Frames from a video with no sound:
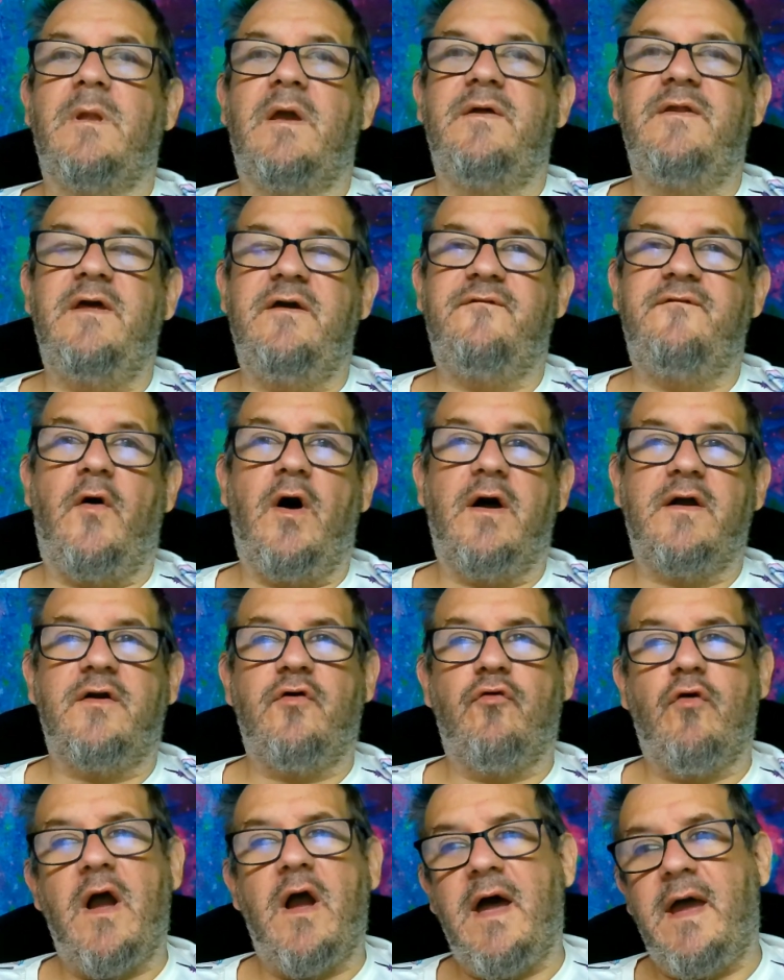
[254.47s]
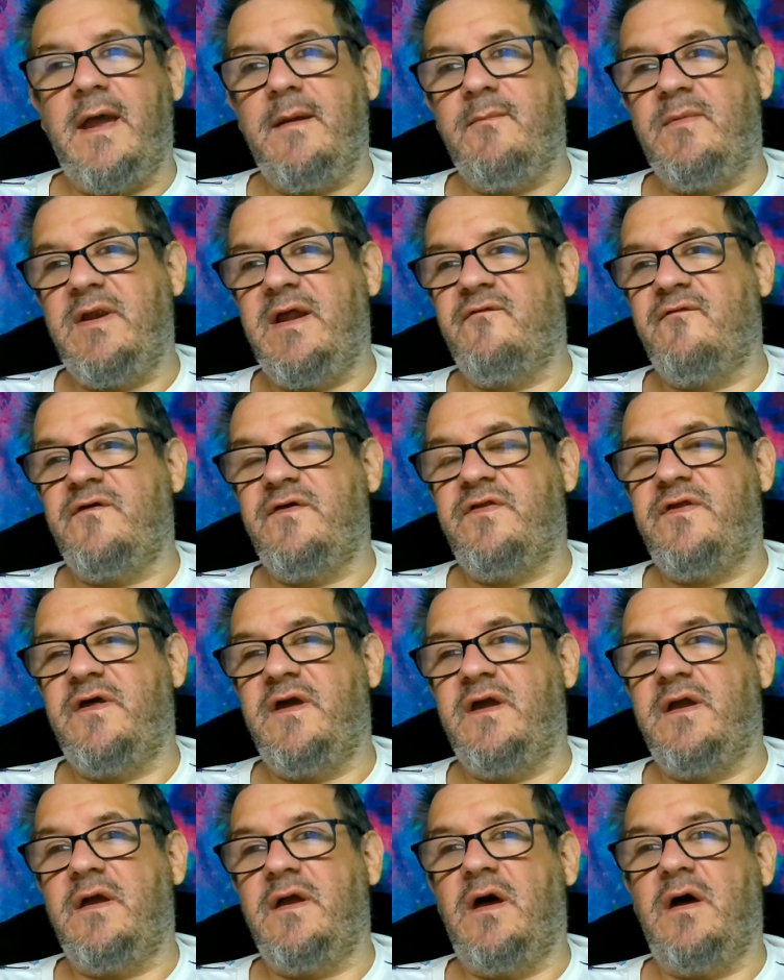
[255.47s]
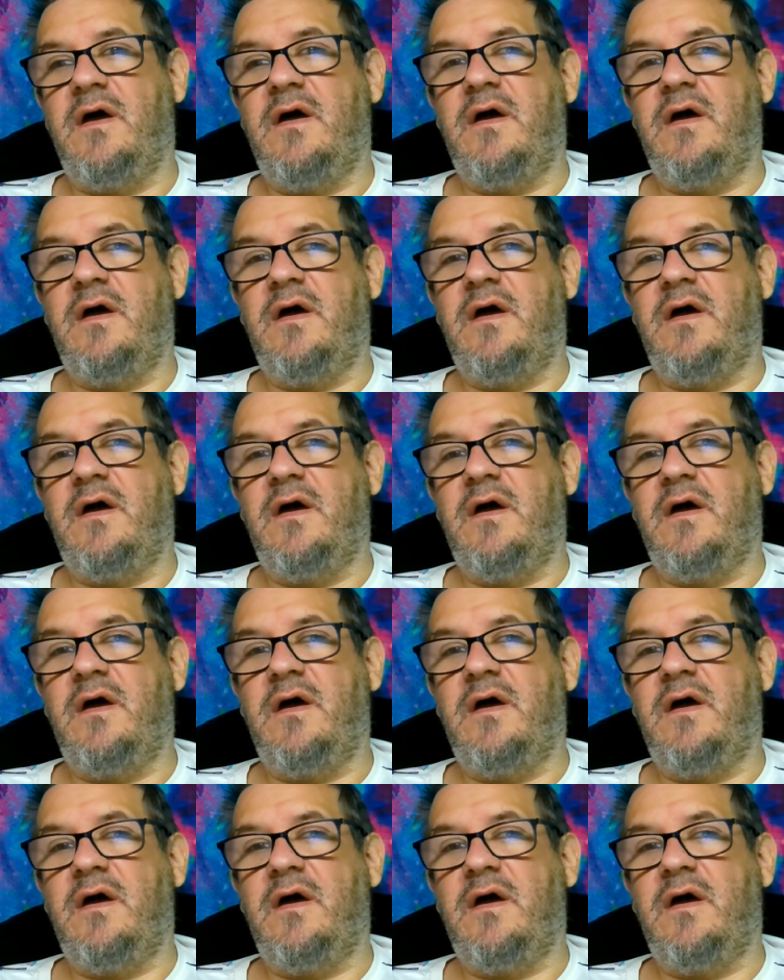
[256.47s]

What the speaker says: They fought crime and everything.